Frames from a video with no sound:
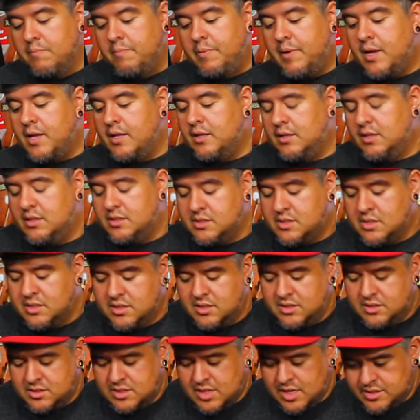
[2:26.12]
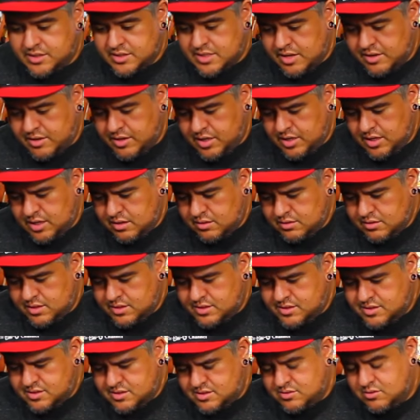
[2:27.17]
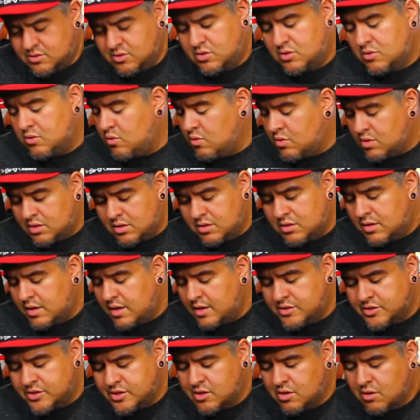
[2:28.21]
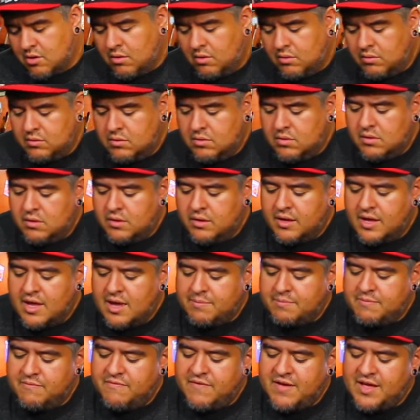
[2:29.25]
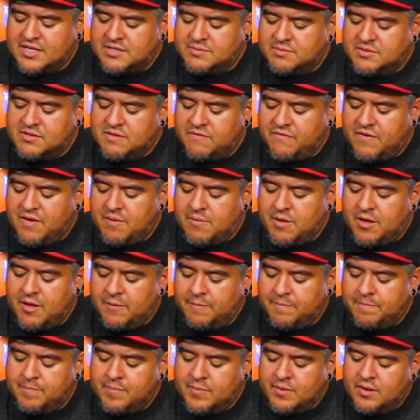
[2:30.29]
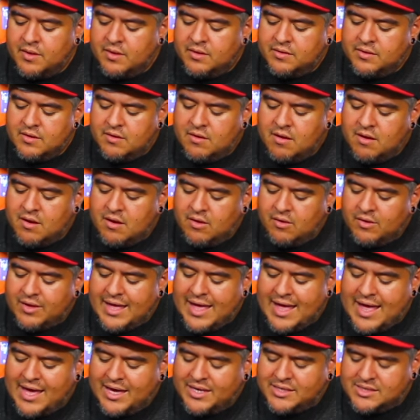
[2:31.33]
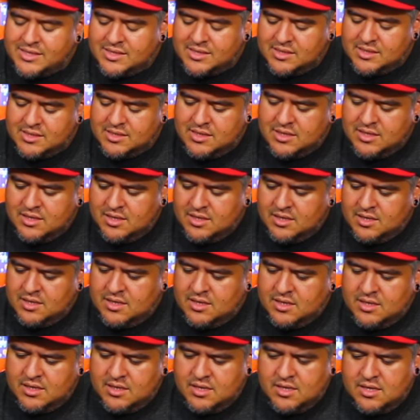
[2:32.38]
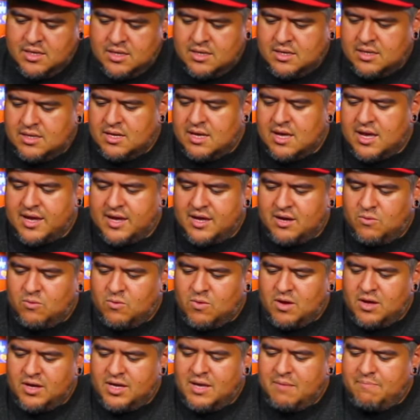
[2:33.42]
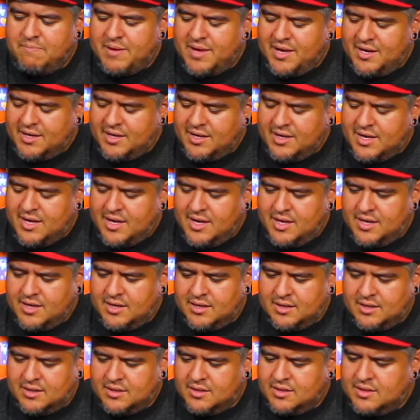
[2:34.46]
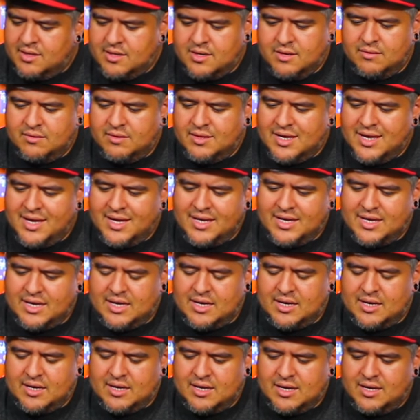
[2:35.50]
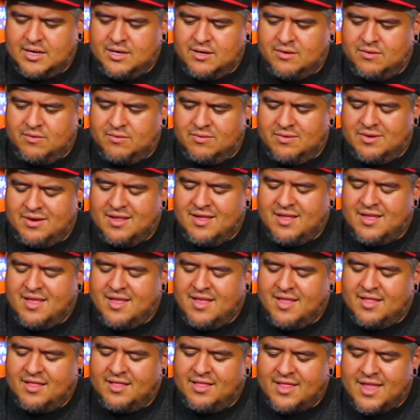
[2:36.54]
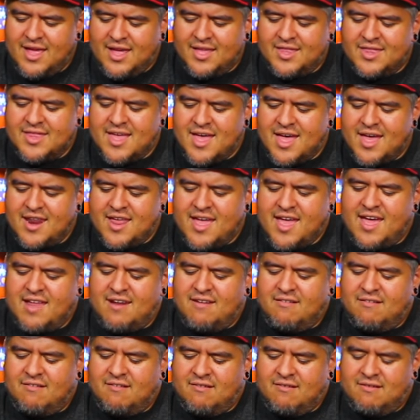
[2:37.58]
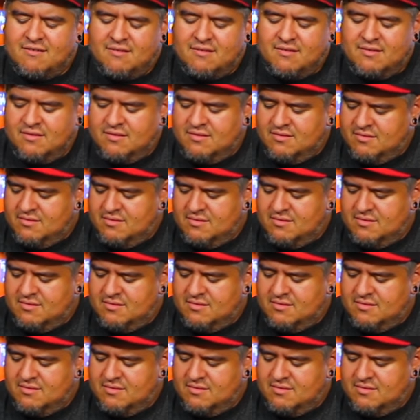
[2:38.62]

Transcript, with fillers: But let's get these guys out of here. Let's. Or there's a girl. Captain Phasma's a female. They're not all guys. I got a wonky bent gun. I don't like it. I don't like that at all.